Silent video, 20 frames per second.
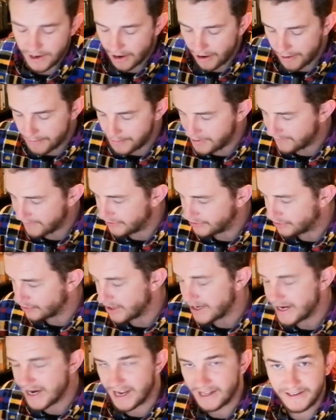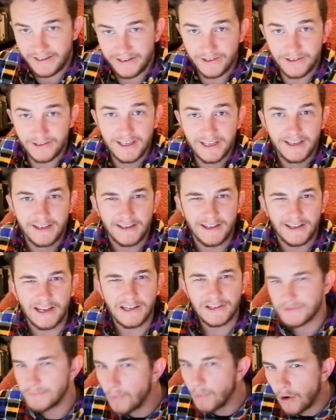I hope you've enjoyed our
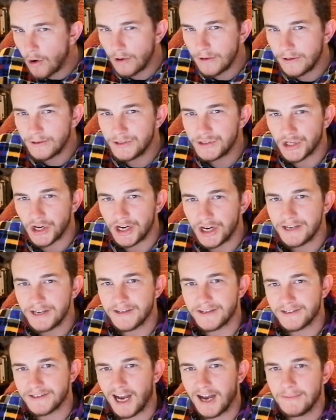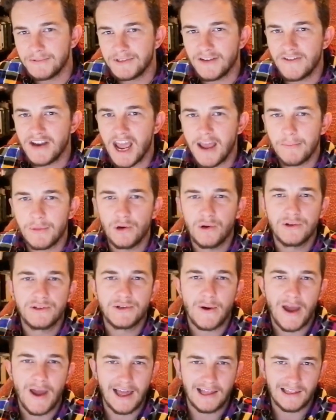small little journey to Psalm 78, but
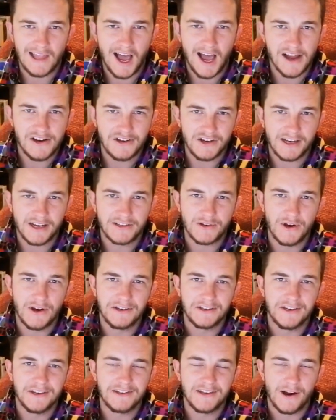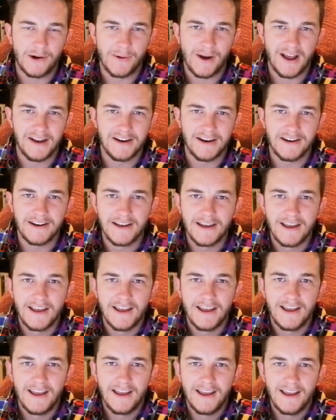also our large excursus around it.
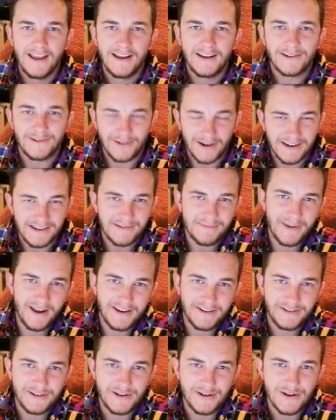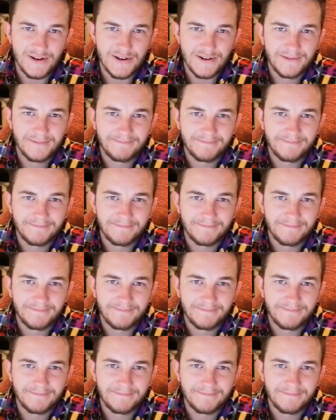Grace and peace to you.